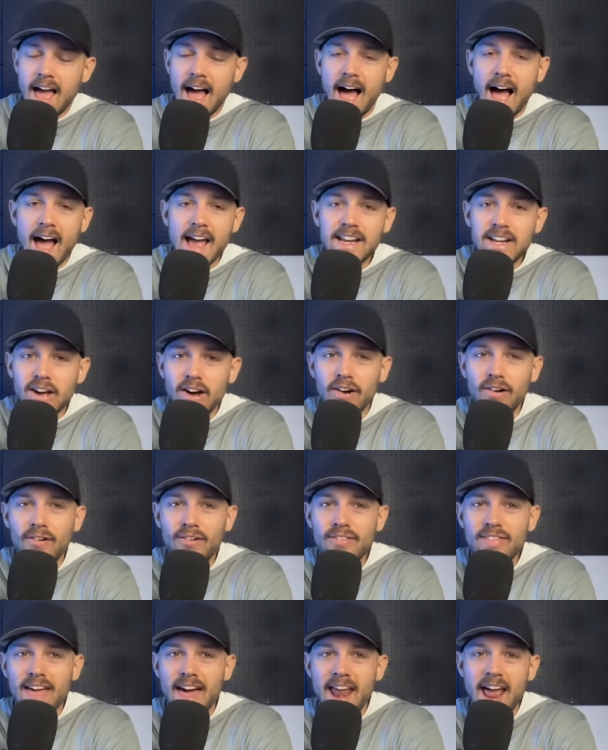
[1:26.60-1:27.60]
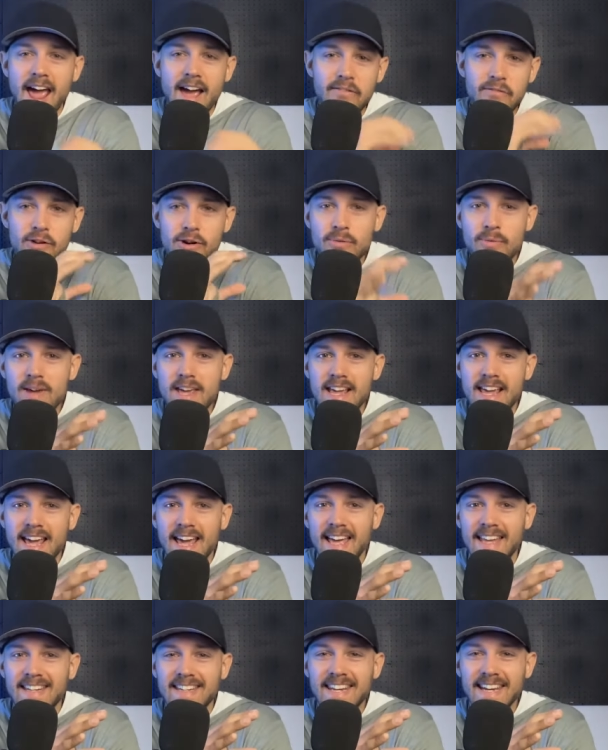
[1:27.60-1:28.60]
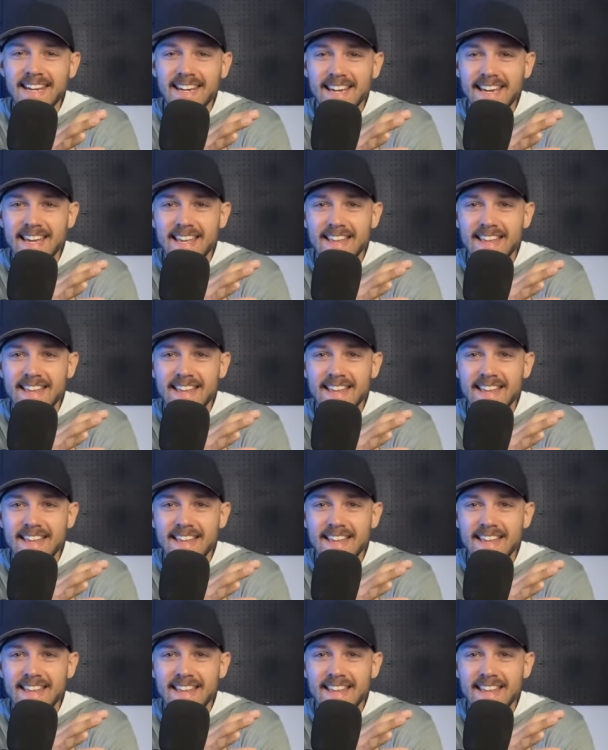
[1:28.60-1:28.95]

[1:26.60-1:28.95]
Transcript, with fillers: I know that every weekend